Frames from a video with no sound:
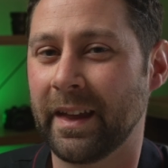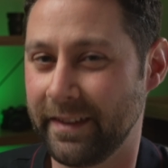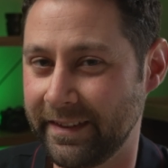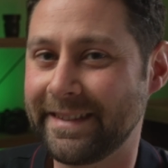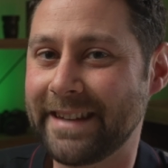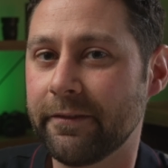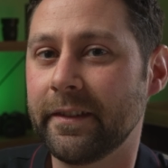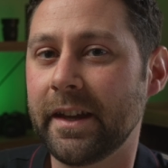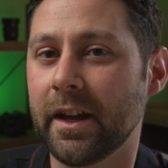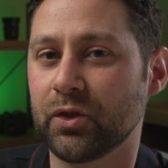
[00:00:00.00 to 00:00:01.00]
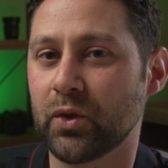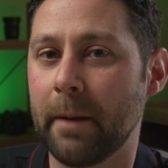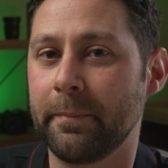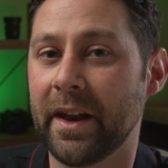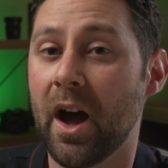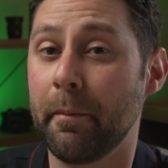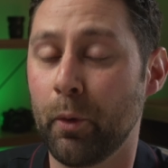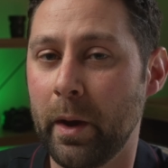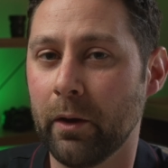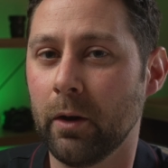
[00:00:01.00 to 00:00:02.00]
This is definitely a trap that I'm
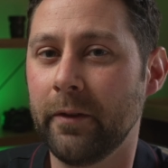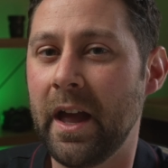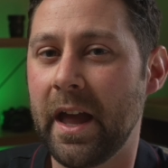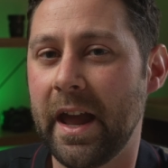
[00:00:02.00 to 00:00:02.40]
aware of